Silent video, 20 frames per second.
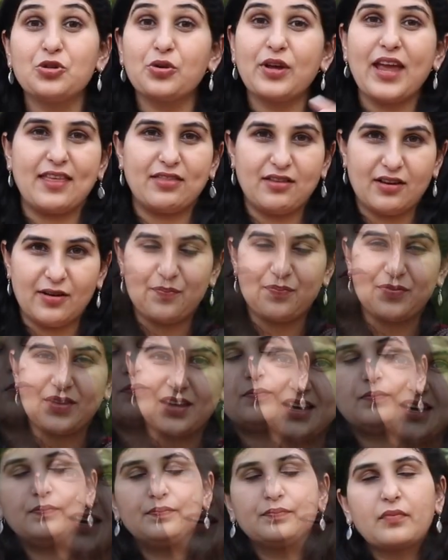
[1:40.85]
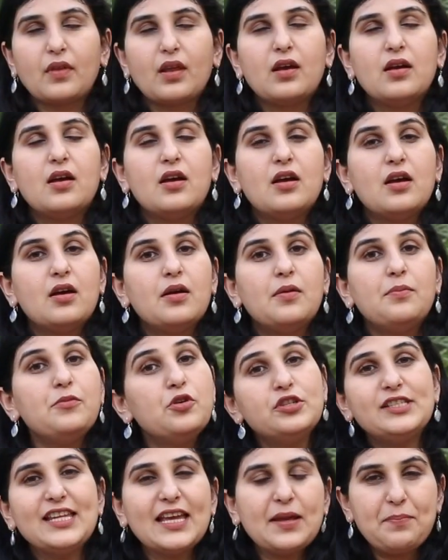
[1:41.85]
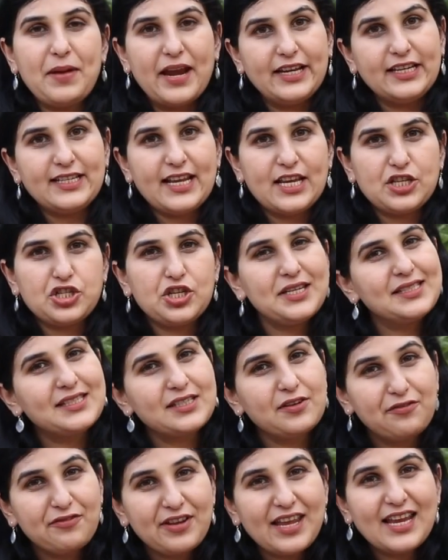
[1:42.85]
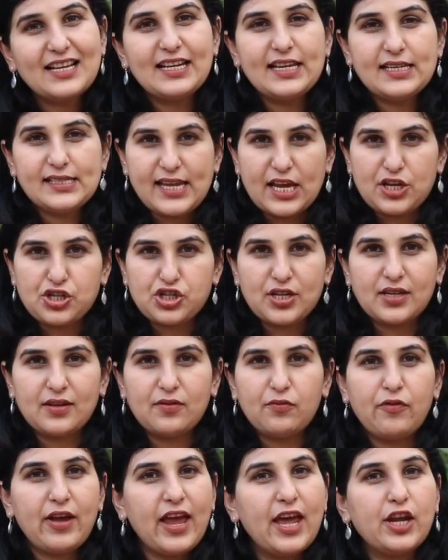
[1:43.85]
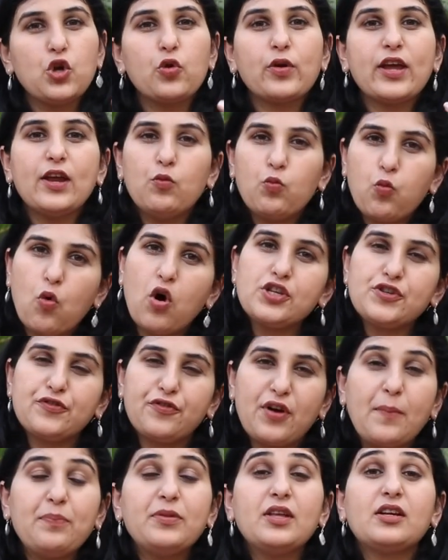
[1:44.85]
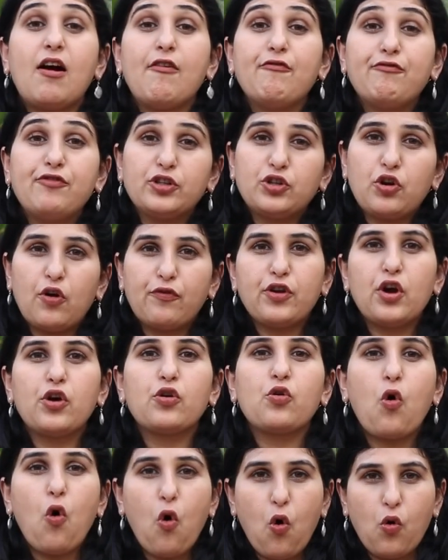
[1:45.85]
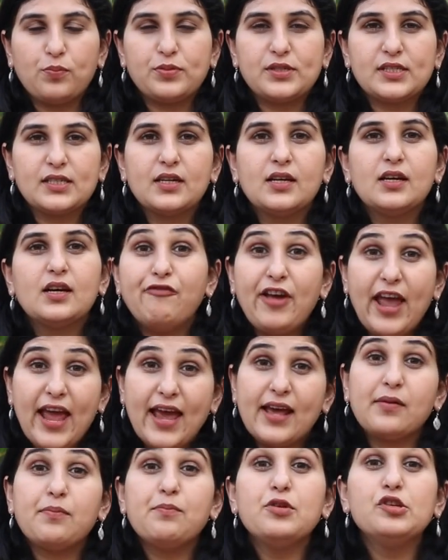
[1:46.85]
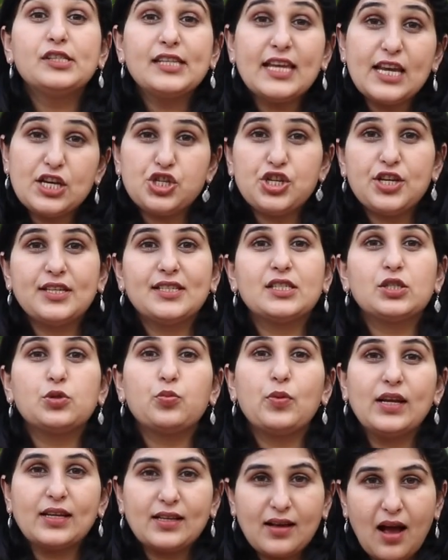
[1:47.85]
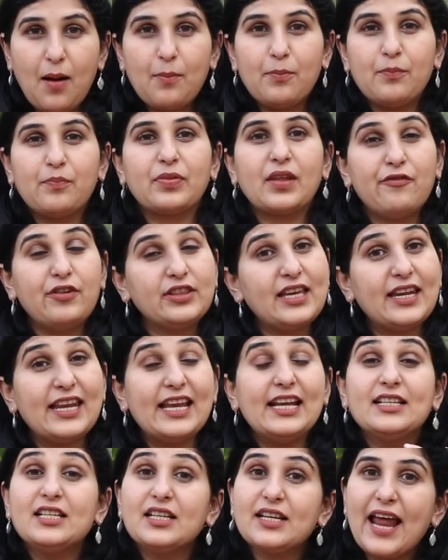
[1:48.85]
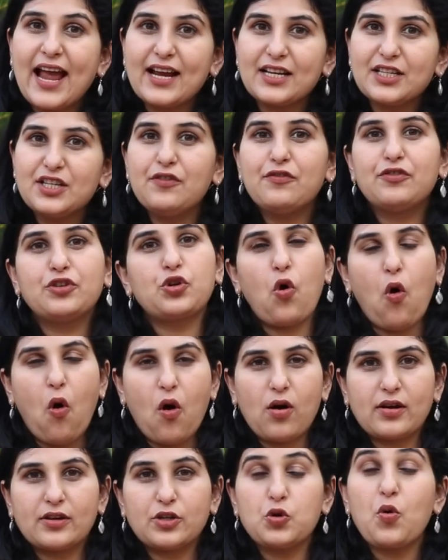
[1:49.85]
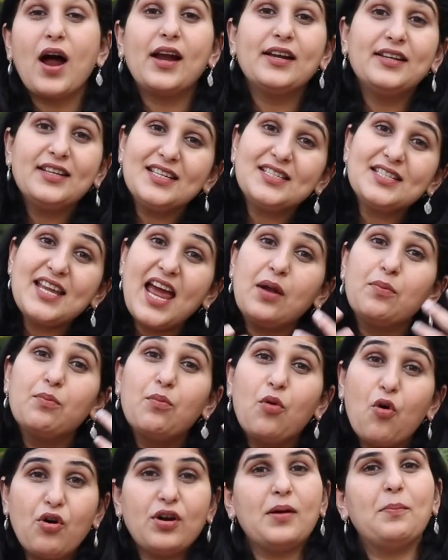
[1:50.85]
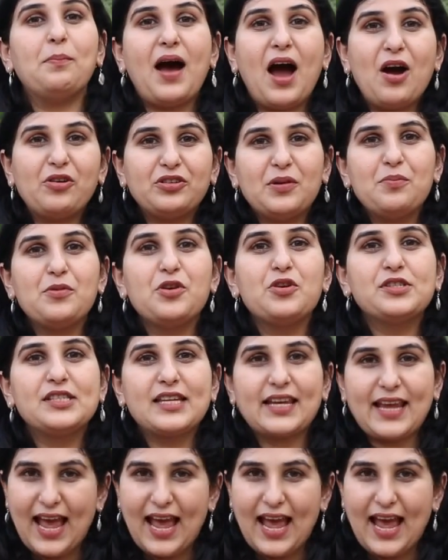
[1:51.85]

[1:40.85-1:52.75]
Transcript: together. Music Meditation is a weekly session where you can watch from the comfort of your homes, where musicians will come with an interactive talk to understand more about the music